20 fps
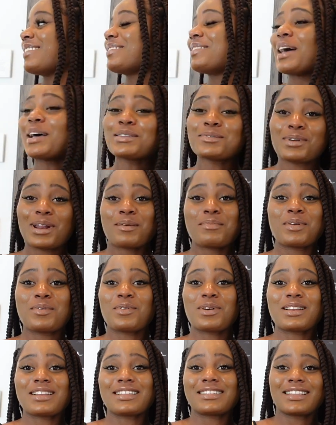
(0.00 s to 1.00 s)
That's what I be
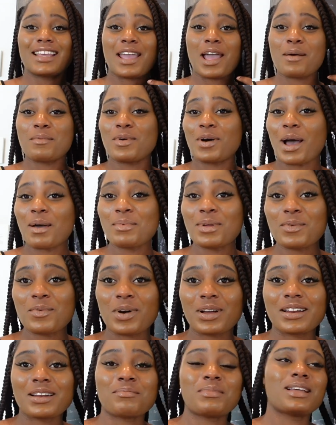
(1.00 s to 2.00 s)
wanting to say. I be
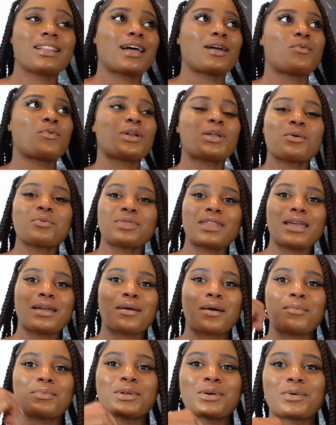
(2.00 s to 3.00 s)
wanting to be like, what do you think
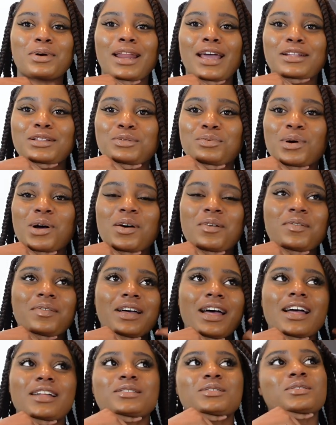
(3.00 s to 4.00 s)
I'm doing at 12?